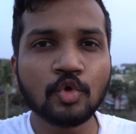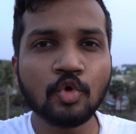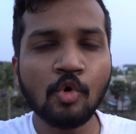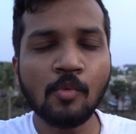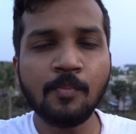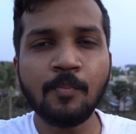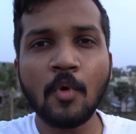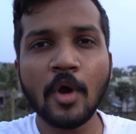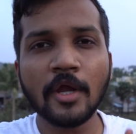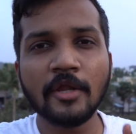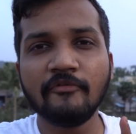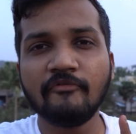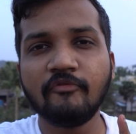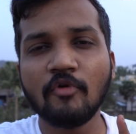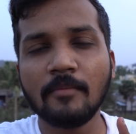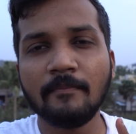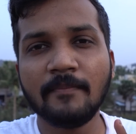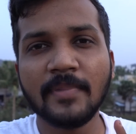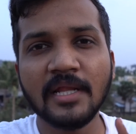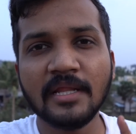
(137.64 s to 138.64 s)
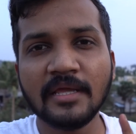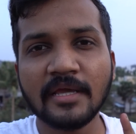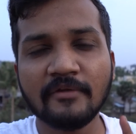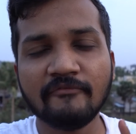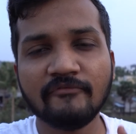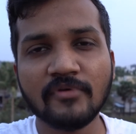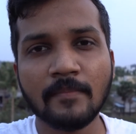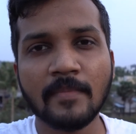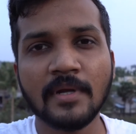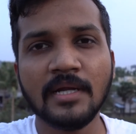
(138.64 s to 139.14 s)
2.4
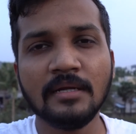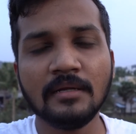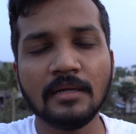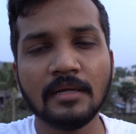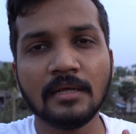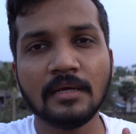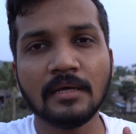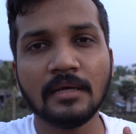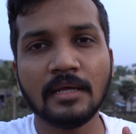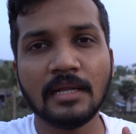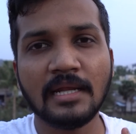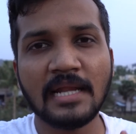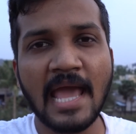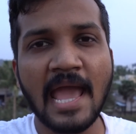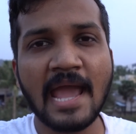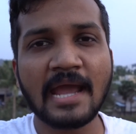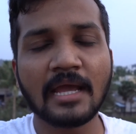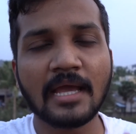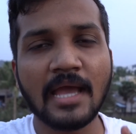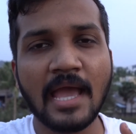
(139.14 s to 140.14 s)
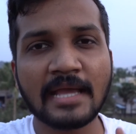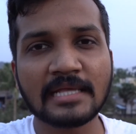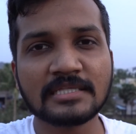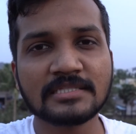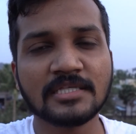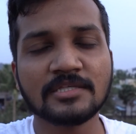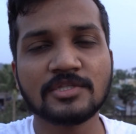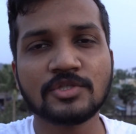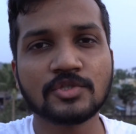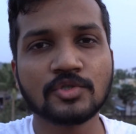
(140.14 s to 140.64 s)
billion women lack
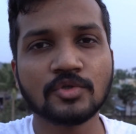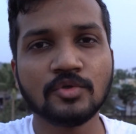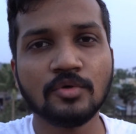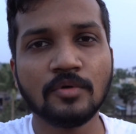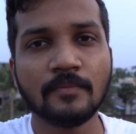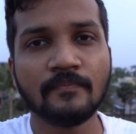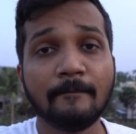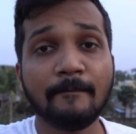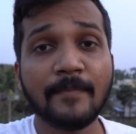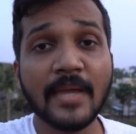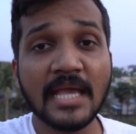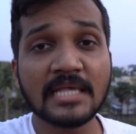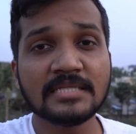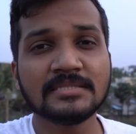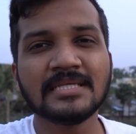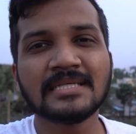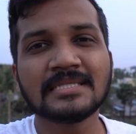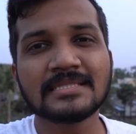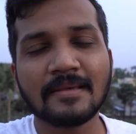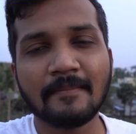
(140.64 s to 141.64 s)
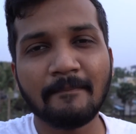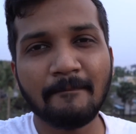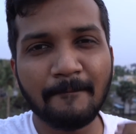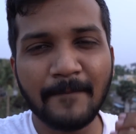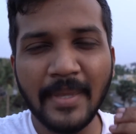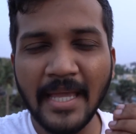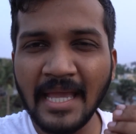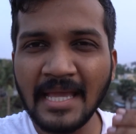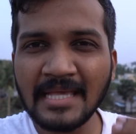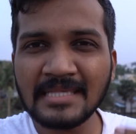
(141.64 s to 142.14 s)
access to
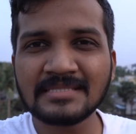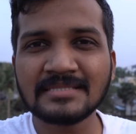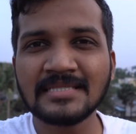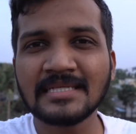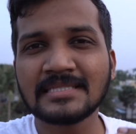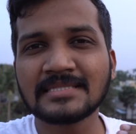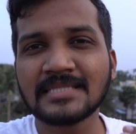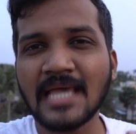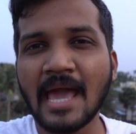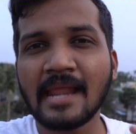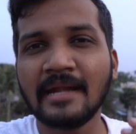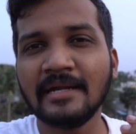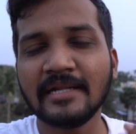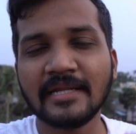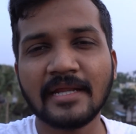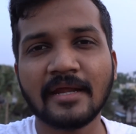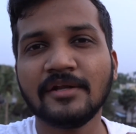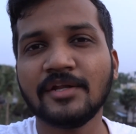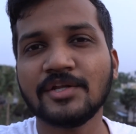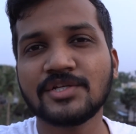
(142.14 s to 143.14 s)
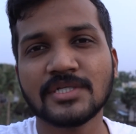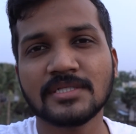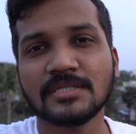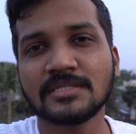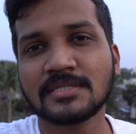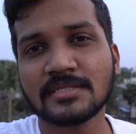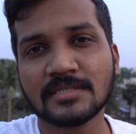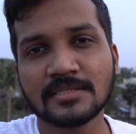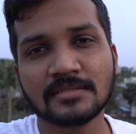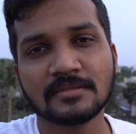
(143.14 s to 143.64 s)
basic sanitary
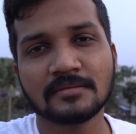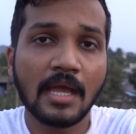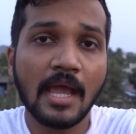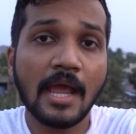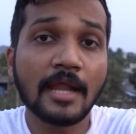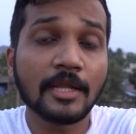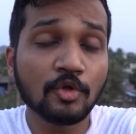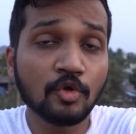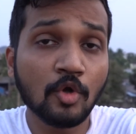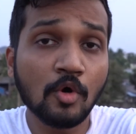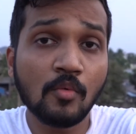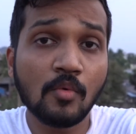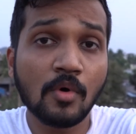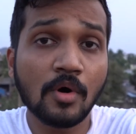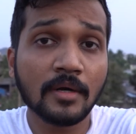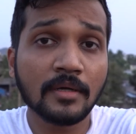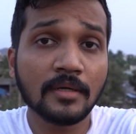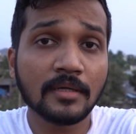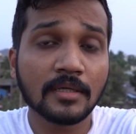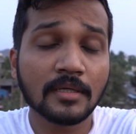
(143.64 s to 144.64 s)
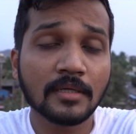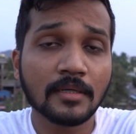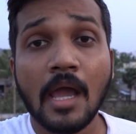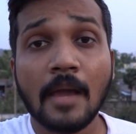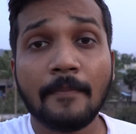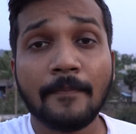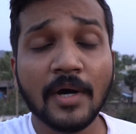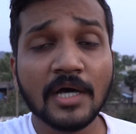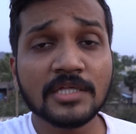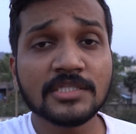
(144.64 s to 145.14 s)
conditions. And you know what?
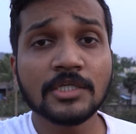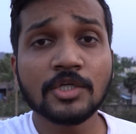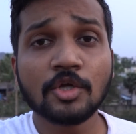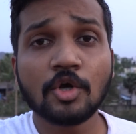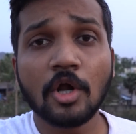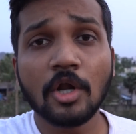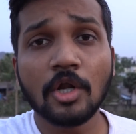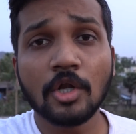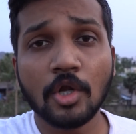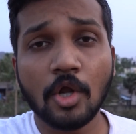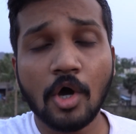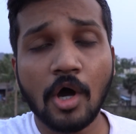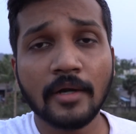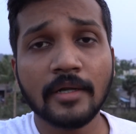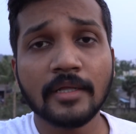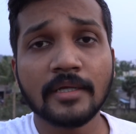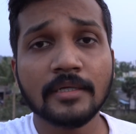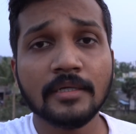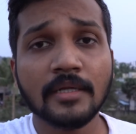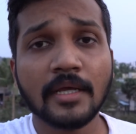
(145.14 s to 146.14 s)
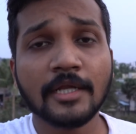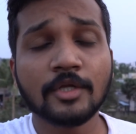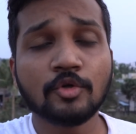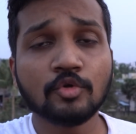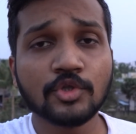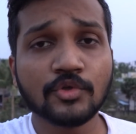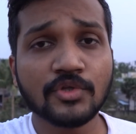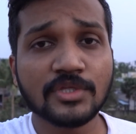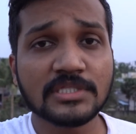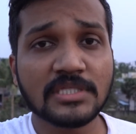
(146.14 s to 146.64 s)
A person called Lonan in
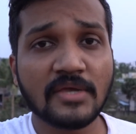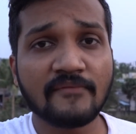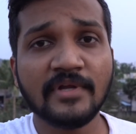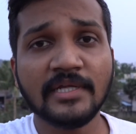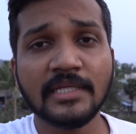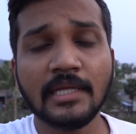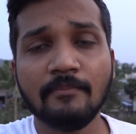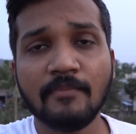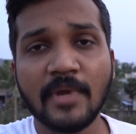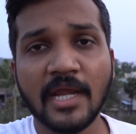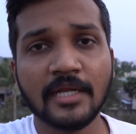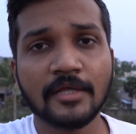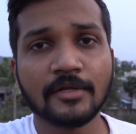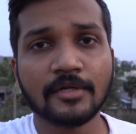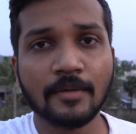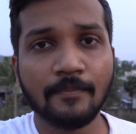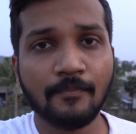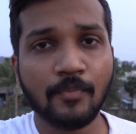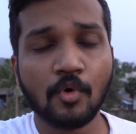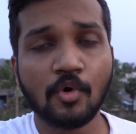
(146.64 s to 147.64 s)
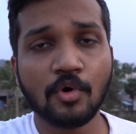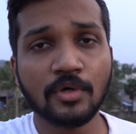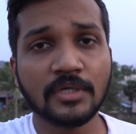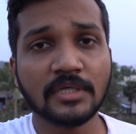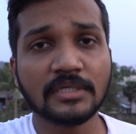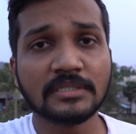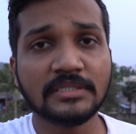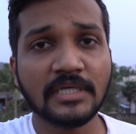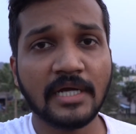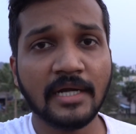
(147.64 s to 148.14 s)
2017 made a report
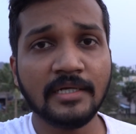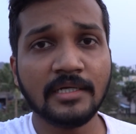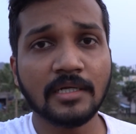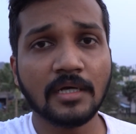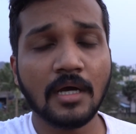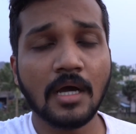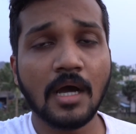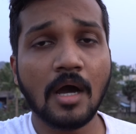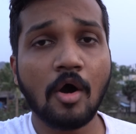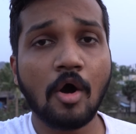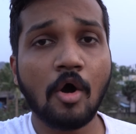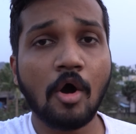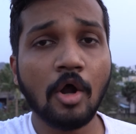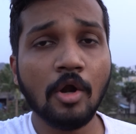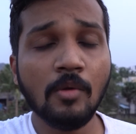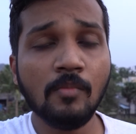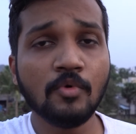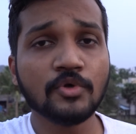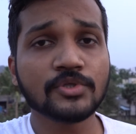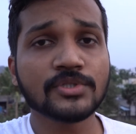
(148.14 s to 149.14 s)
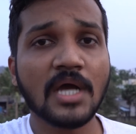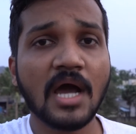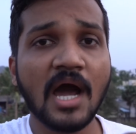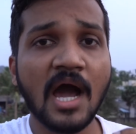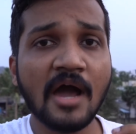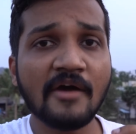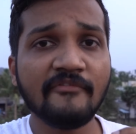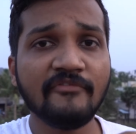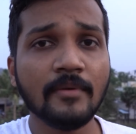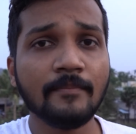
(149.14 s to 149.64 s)
that almost
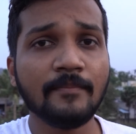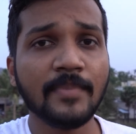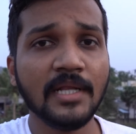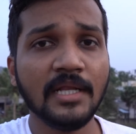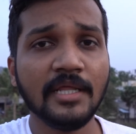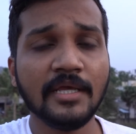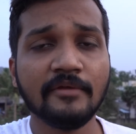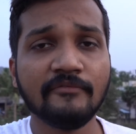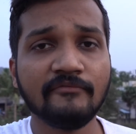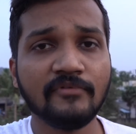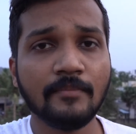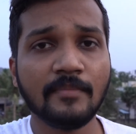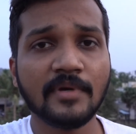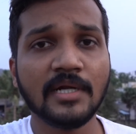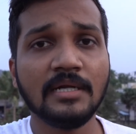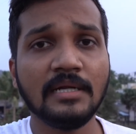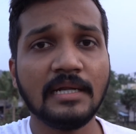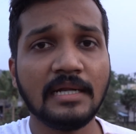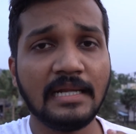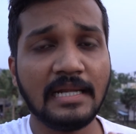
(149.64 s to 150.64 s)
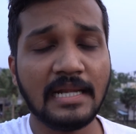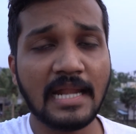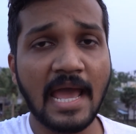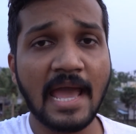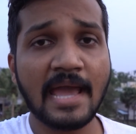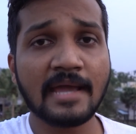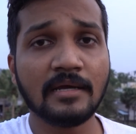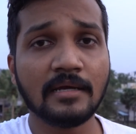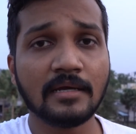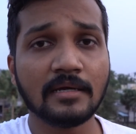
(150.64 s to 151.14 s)
half a billion women
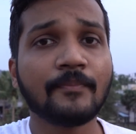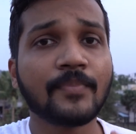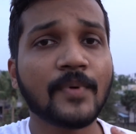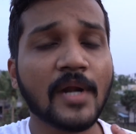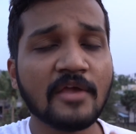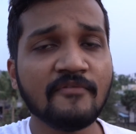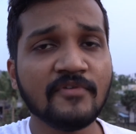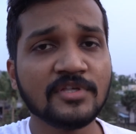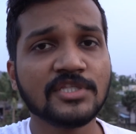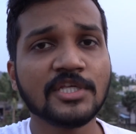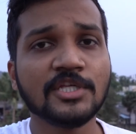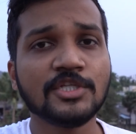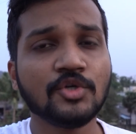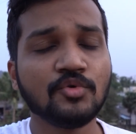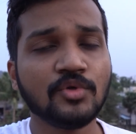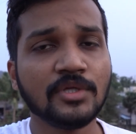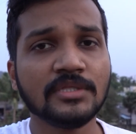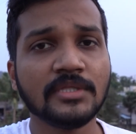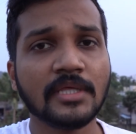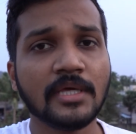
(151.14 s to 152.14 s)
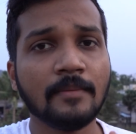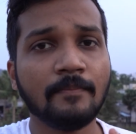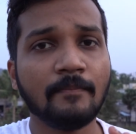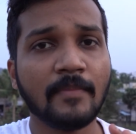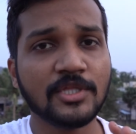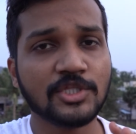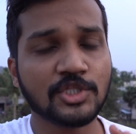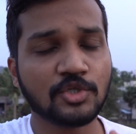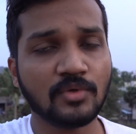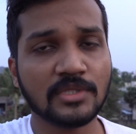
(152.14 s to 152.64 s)
lack privacy during their
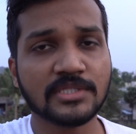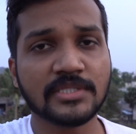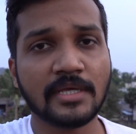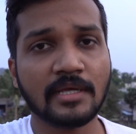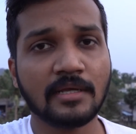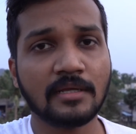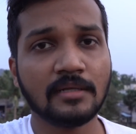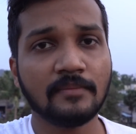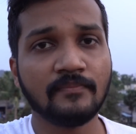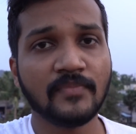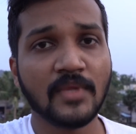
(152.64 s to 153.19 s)
menstrual cycle.